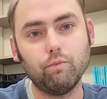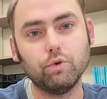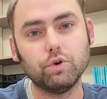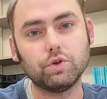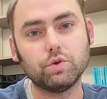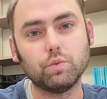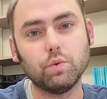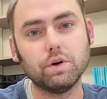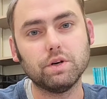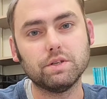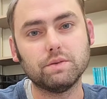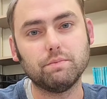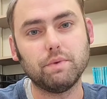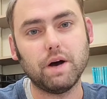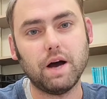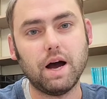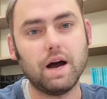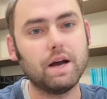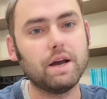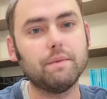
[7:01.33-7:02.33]
which was,
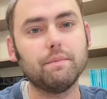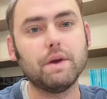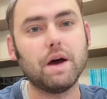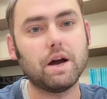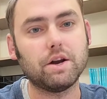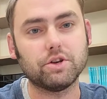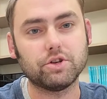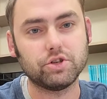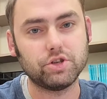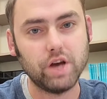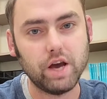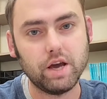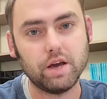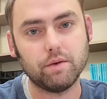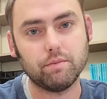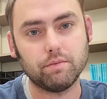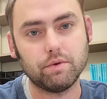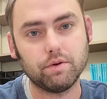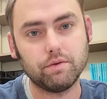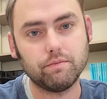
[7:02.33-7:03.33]
but I am not
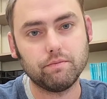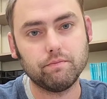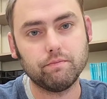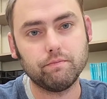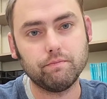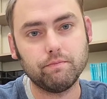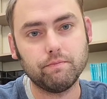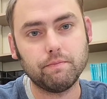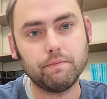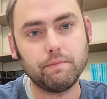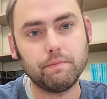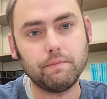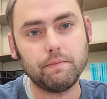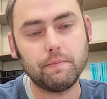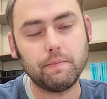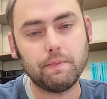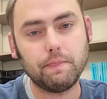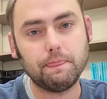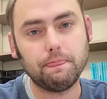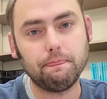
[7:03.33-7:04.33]
ashamed.
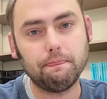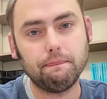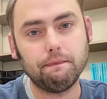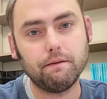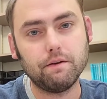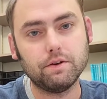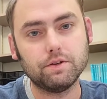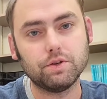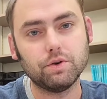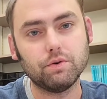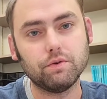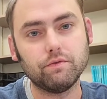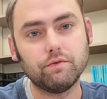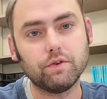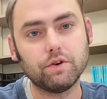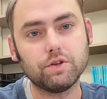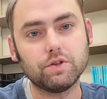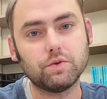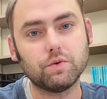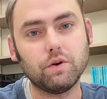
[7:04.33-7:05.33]
So in
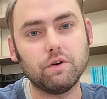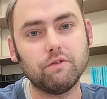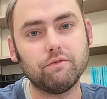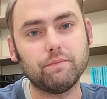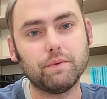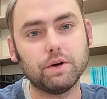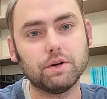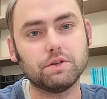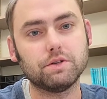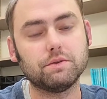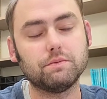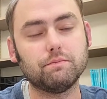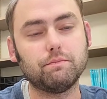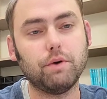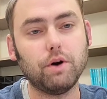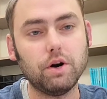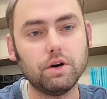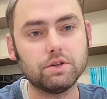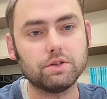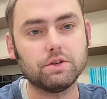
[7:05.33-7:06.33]
verse 12,
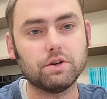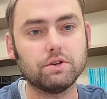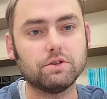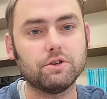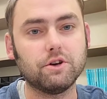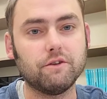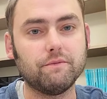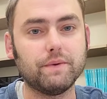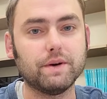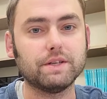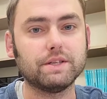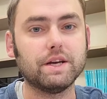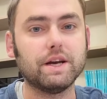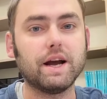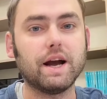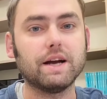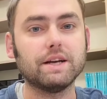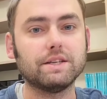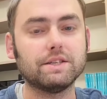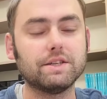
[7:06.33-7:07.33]
Paul starts off by
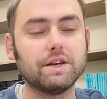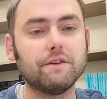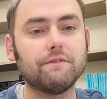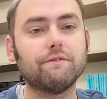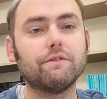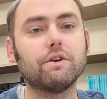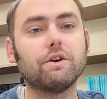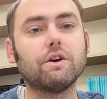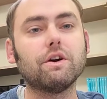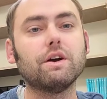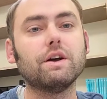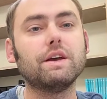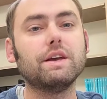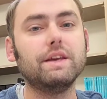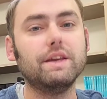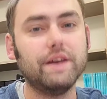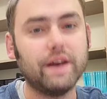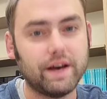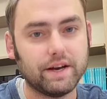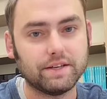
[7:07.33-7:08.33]
saying, I suffer,
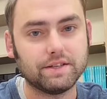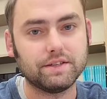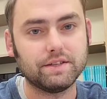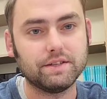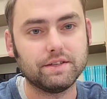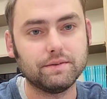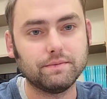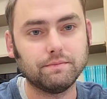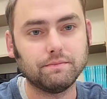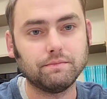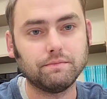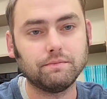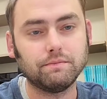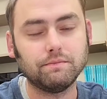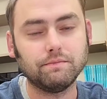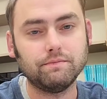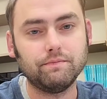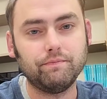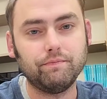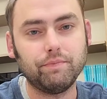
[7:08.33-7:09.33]
yes,
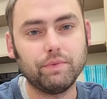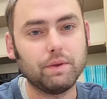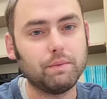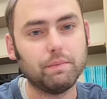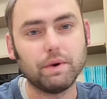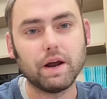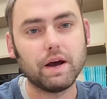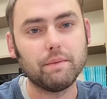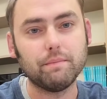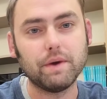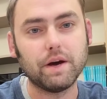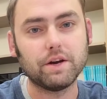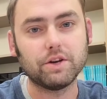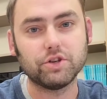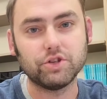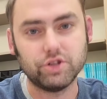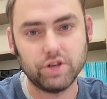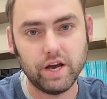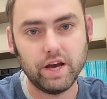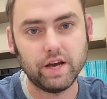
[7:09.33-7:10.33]
but I'm not
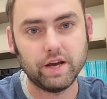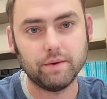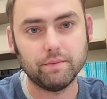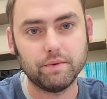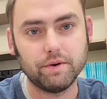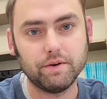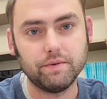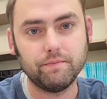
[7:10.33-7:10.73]
ashamed.